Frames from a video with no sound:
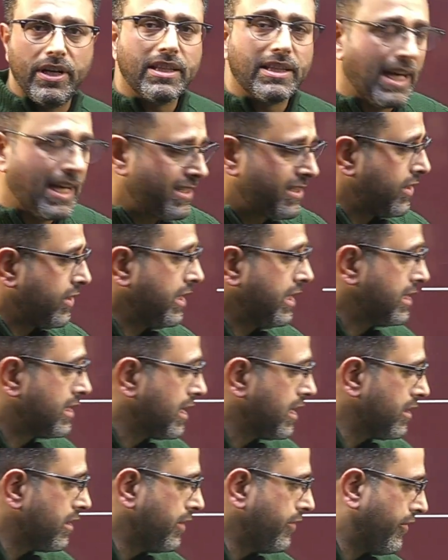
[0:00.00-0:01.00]
field. That's the
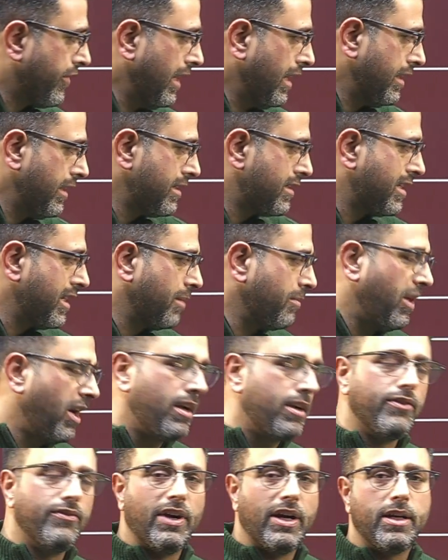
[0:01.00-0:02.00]
reason field is
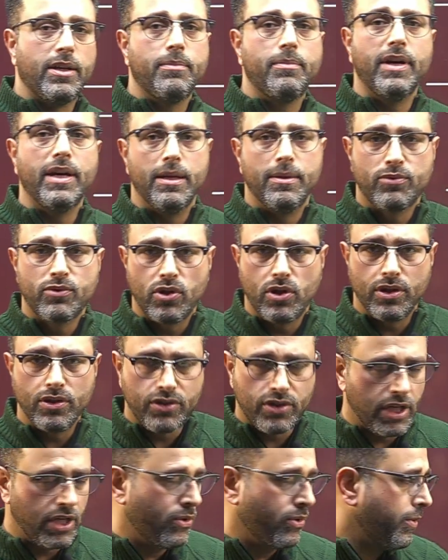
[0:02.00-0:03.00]
sigma divided by epsilon
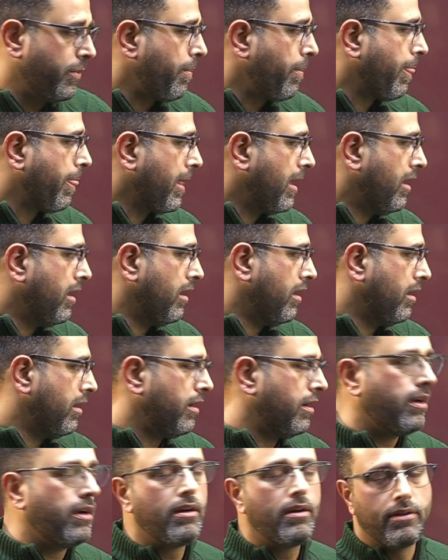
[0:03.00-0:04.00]
0,
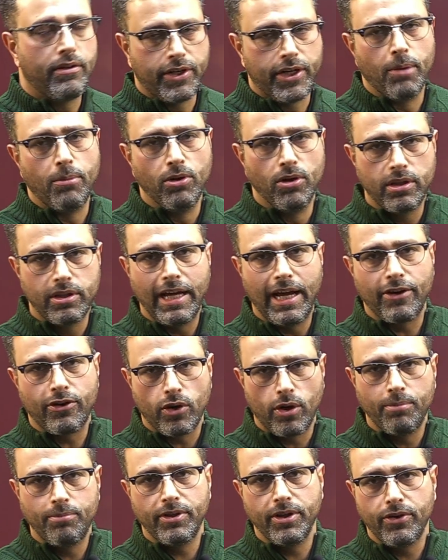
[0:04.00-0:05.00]
double that
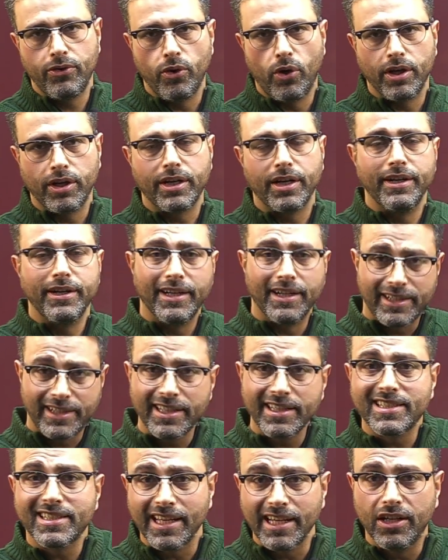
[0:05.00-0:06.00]
of the
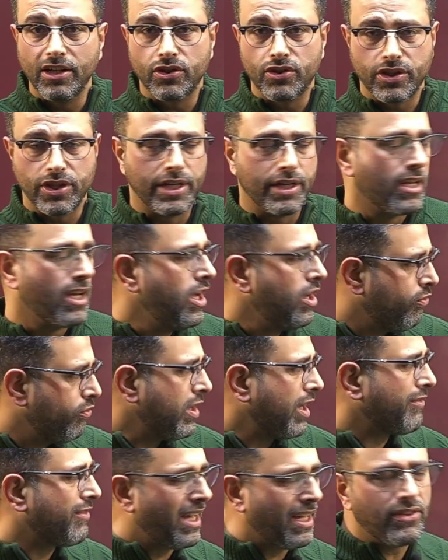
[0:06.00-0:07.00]
non-conducting single sheet.
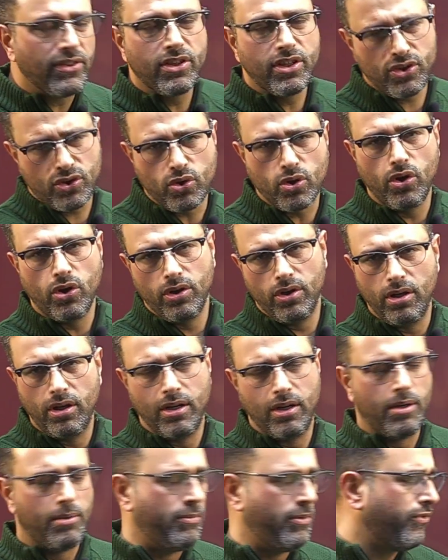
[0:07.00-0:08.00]
We have done this
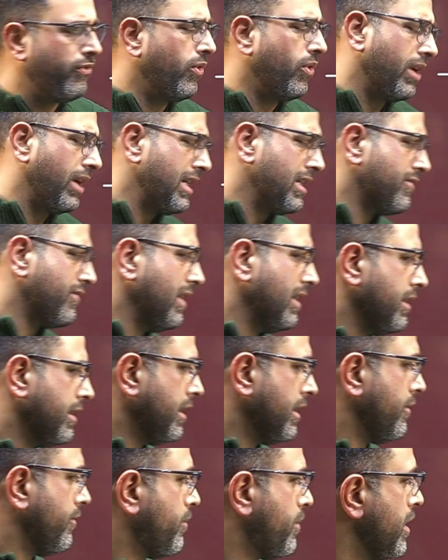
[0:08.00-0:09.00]
before as well
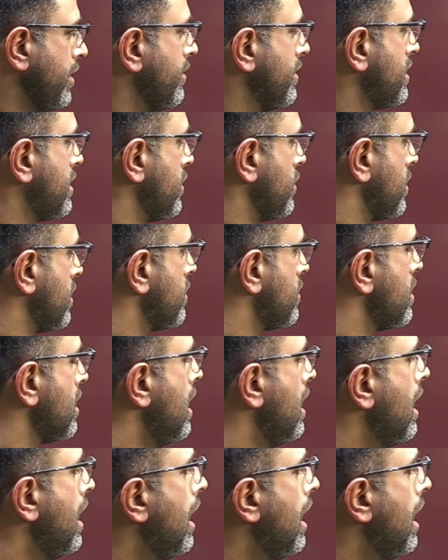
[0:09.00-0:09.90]
in previous sessions.